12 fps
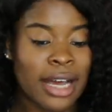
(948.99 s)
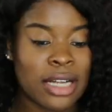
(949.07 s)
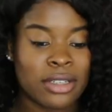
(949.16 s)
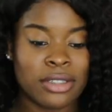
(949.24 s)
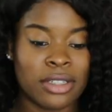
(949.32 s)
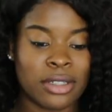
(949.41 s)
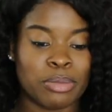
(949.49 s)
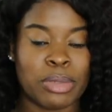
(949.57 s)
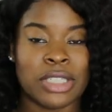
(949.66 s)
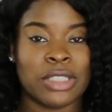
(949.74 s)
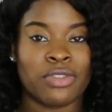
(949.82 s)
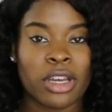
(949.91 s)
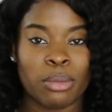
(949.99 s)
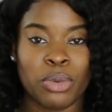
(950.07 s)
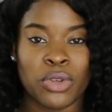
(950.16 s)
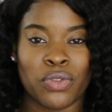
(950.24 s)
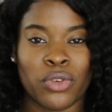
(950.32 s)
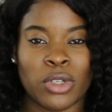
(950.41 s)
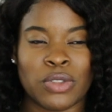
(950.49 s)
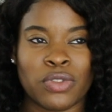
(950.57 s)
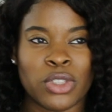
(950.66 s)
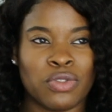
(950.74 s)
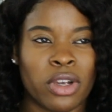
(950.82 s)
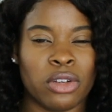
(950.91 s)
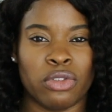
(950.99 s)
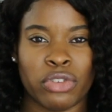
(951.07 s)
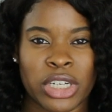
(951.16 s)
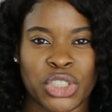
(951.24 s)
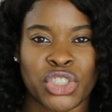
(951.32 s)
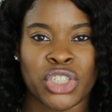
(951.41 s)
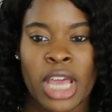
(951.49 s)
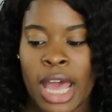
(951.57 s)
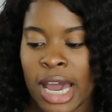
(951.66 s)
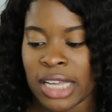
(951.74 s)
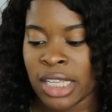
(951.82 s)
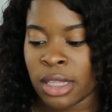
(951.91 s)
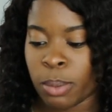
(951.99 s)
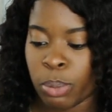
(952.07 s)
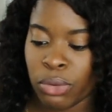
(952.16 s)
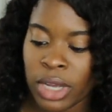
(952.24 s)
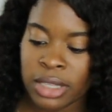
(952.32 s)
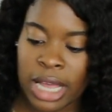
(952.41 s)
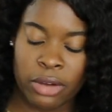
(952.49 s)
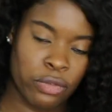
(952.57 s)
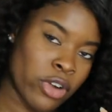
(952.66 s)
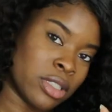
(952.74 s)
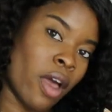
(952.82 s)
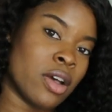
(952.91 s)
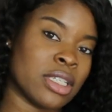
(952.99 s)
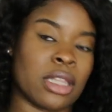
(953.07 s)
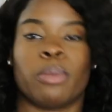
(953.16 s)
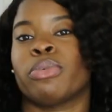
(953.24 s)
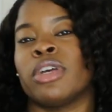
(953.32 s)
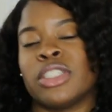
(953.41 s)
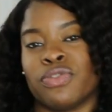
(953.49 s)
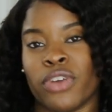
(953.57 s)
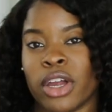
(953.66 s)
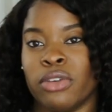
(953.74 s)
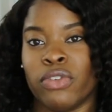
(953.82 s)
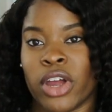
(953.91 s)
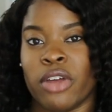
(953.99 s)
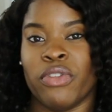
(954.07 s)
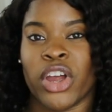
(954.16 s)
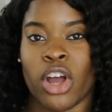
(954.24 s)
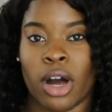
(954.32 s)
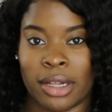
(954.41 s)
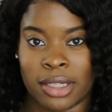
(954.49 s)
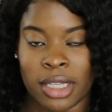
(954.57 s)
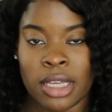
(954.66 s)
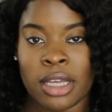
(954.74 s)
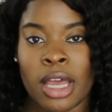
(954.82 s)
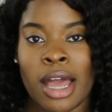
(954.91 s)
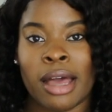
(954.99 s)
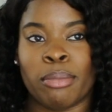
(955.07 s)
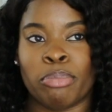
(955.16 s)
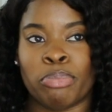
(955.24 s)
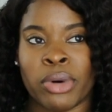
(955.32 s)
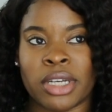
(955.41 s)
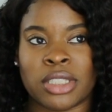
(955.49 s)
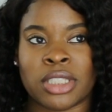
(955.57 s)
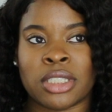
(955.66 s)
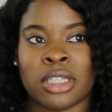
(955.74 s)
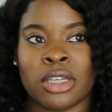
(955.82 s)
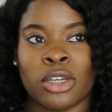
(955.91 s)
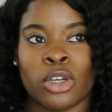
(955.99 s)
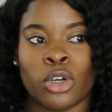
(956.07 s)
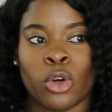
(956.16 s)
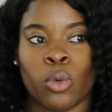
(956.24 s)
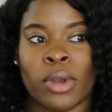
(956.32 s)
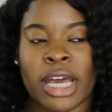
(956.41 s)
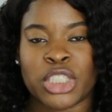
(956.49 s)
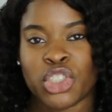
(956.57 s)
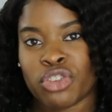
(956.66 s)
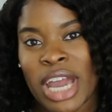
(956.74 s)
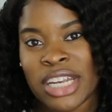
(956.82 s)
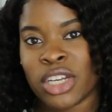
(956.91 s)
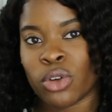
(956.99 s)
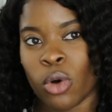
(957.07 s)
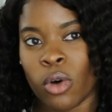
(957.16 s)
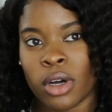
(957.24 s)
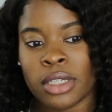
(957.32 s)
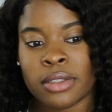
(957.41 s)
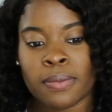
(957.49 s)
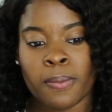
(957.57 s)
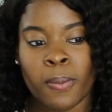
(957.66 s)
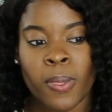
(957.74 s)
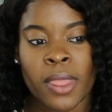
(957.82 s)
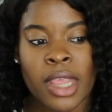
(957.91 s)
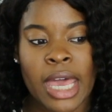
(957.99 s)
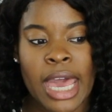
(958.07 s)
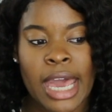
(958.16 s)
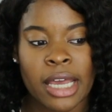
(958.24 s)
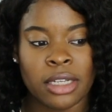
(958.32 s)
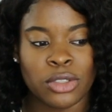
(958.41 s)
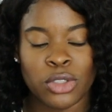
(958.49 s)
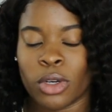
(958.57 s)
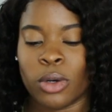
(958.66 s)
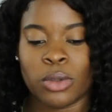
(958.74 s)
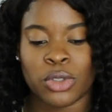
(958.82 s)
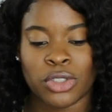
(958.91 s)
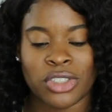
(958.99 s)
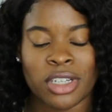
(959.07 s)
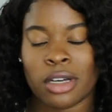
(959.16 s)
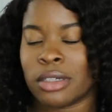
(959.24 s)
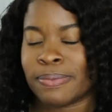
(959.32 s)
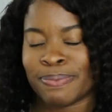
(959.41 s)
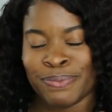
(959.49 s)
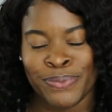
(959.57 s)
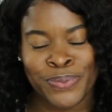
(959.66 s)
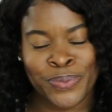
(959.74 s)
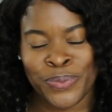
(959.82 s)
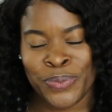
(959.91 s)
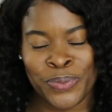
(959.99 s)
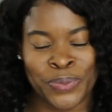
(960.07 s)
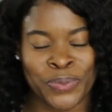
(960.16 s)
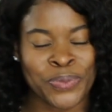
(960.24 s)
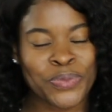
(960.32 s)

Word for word: I don't know, but it's very beautiful. It feels very rich. I think the print, at first I was like, the print's very, very, very ugly. But when I tried it on and, you know, uh, mm,